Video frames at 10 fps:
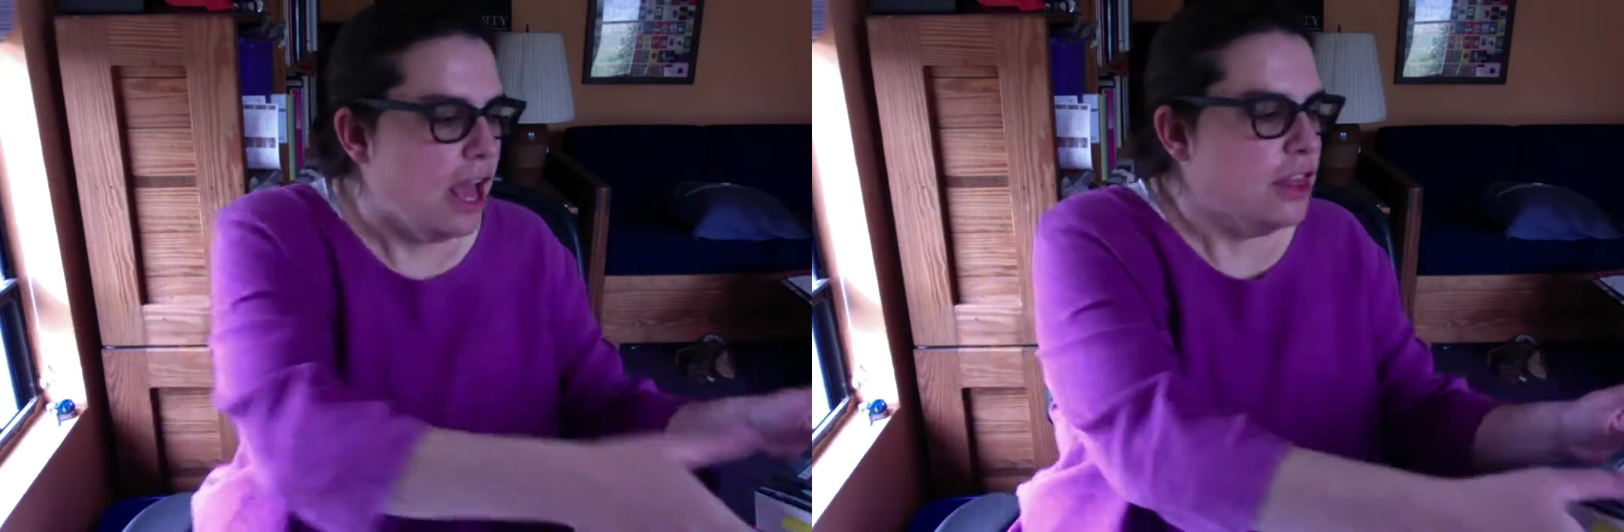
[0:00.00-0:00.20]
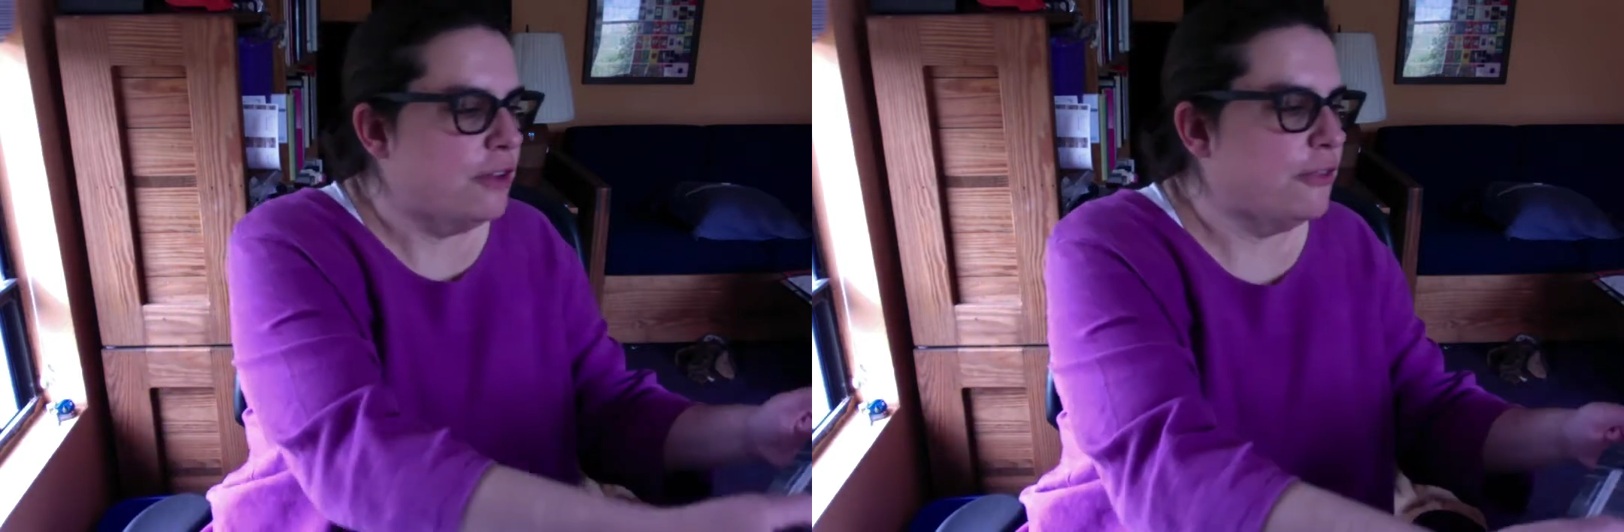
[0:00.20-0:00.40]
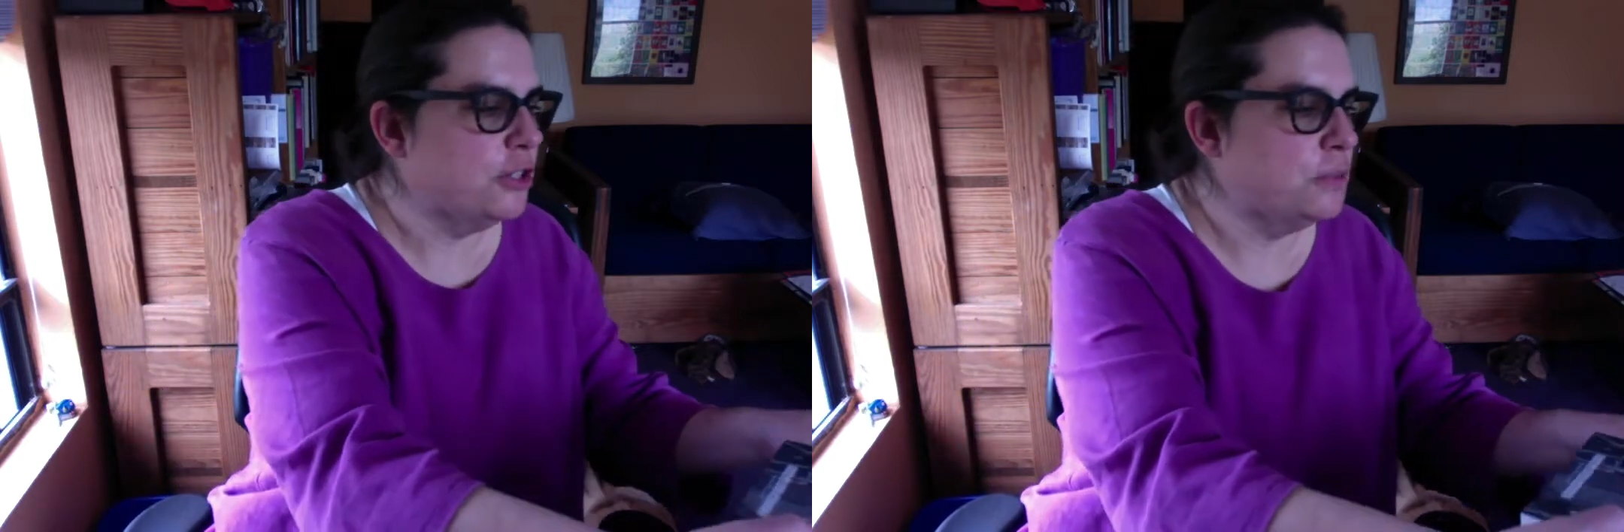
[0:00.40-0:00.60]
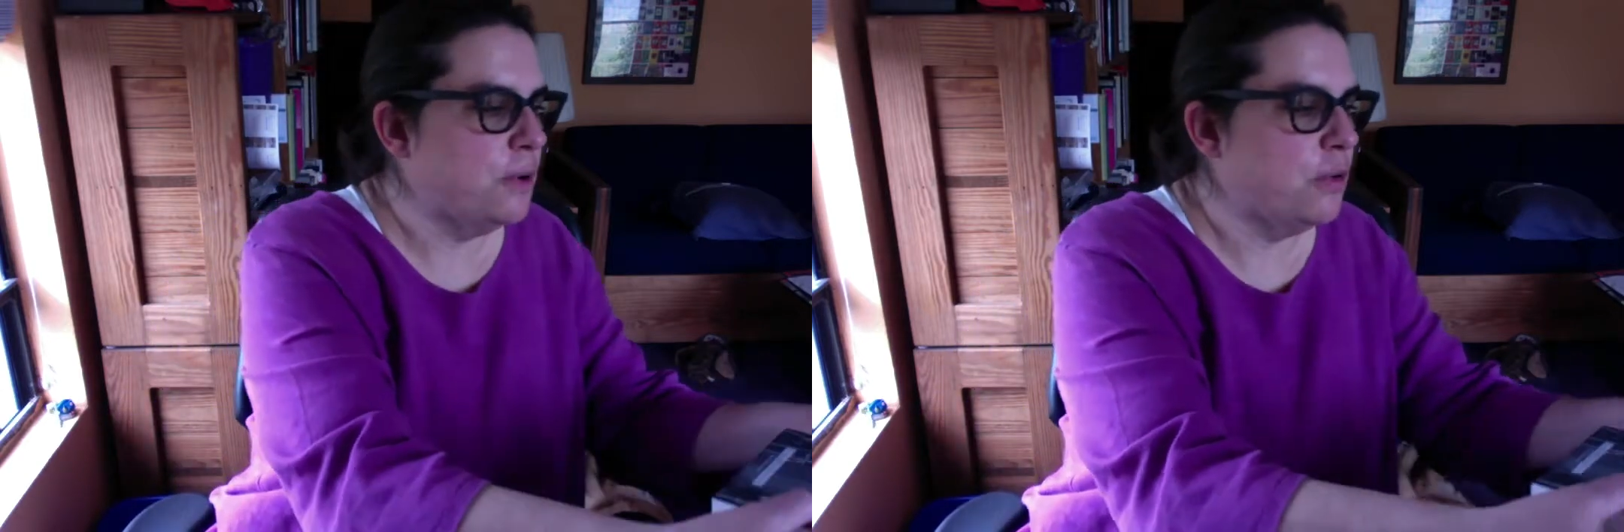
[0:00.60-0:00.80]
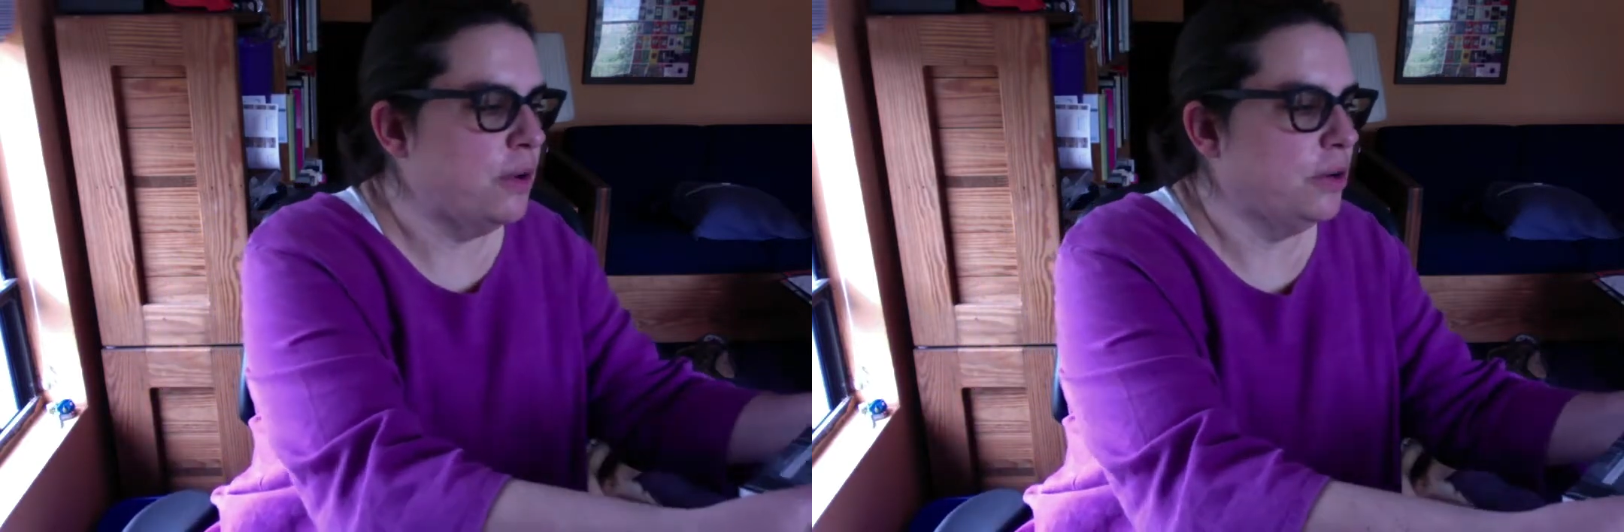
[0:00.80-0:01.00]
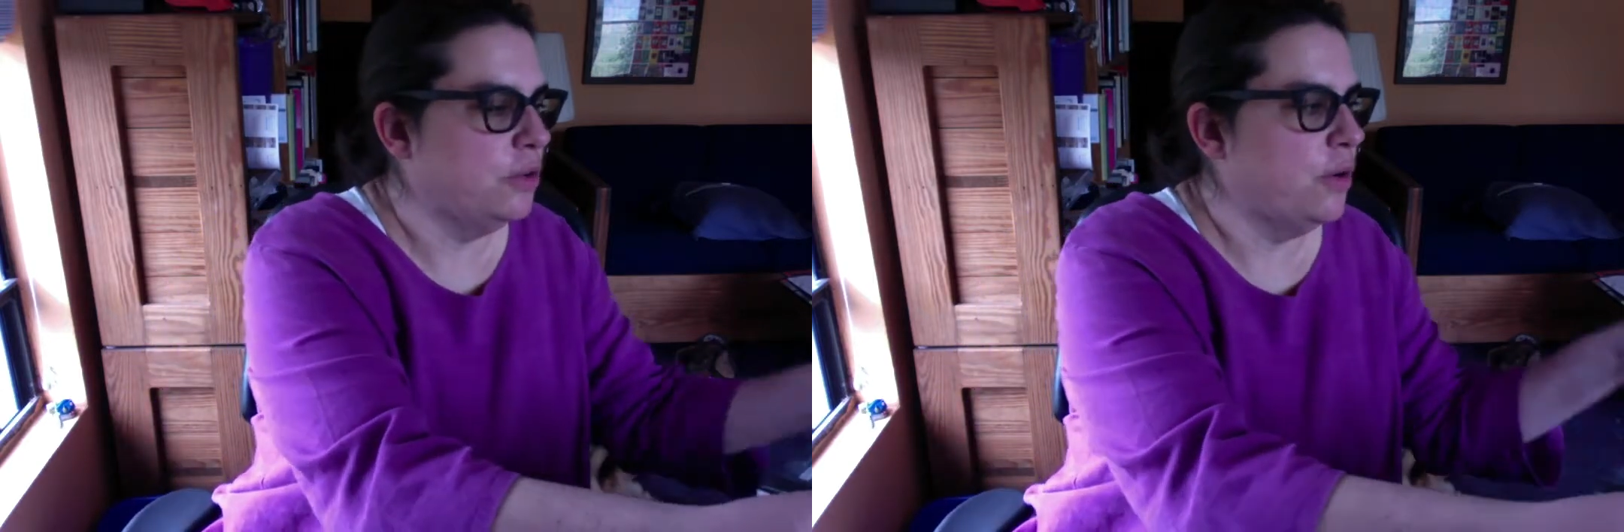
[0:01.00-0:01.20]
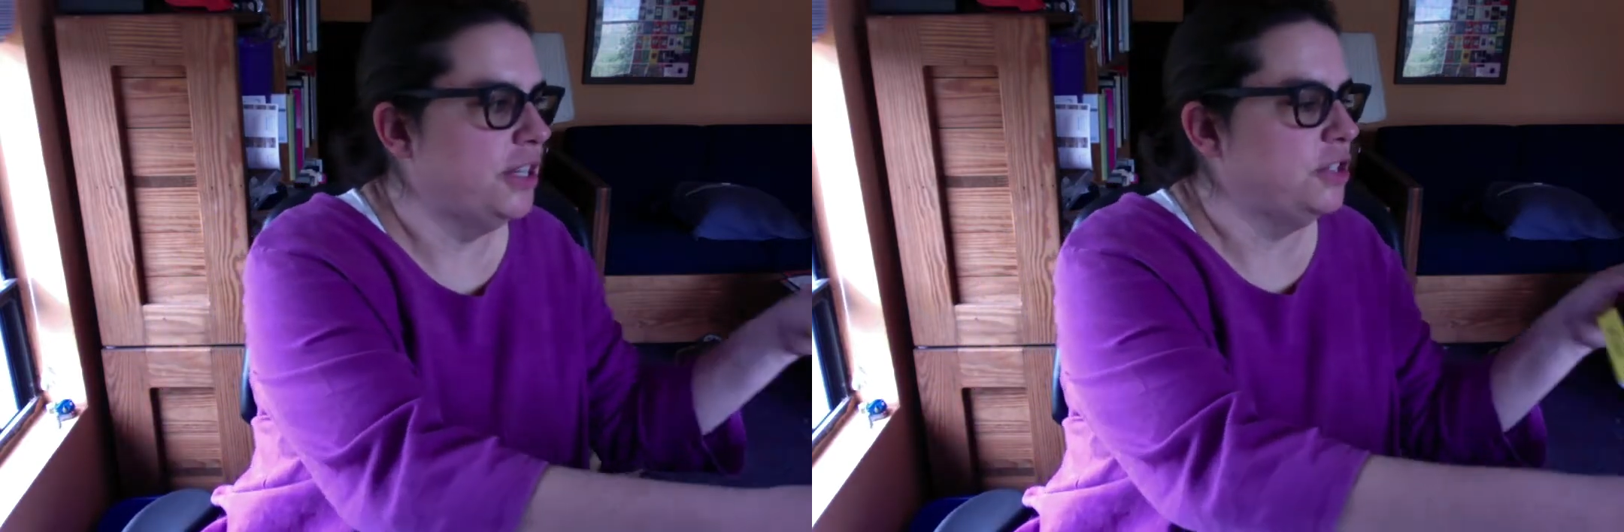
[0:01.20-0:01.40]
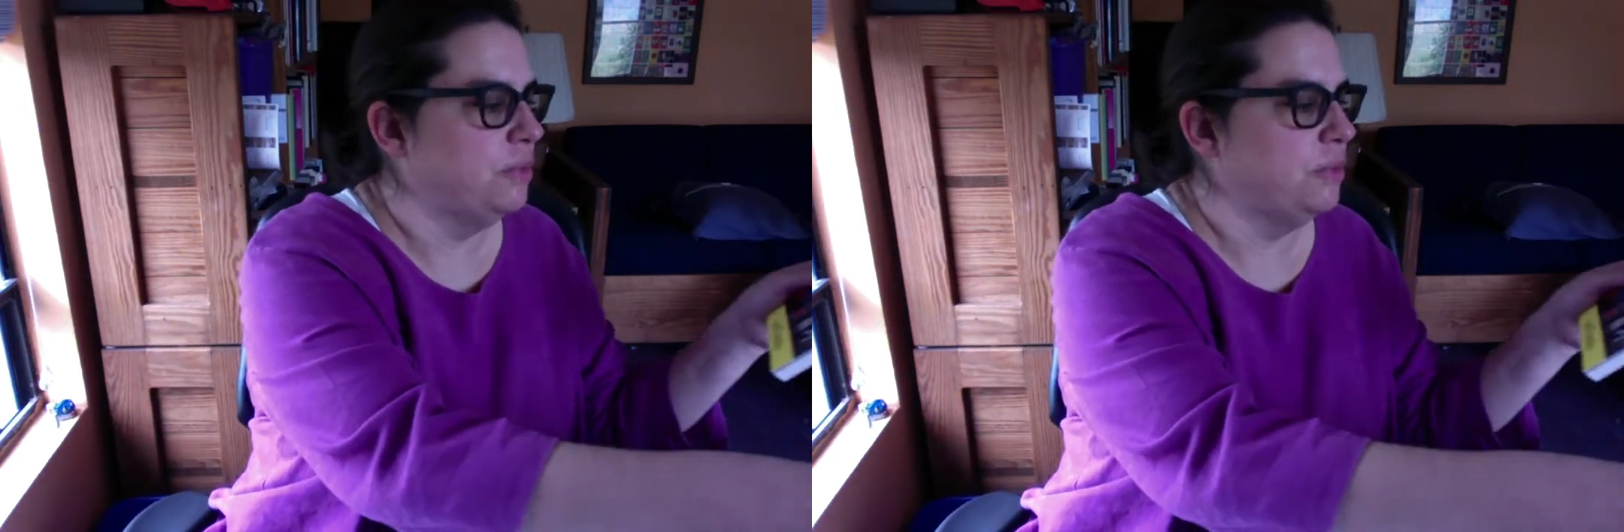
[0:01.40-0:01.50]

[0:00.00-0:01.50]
The first book we are going to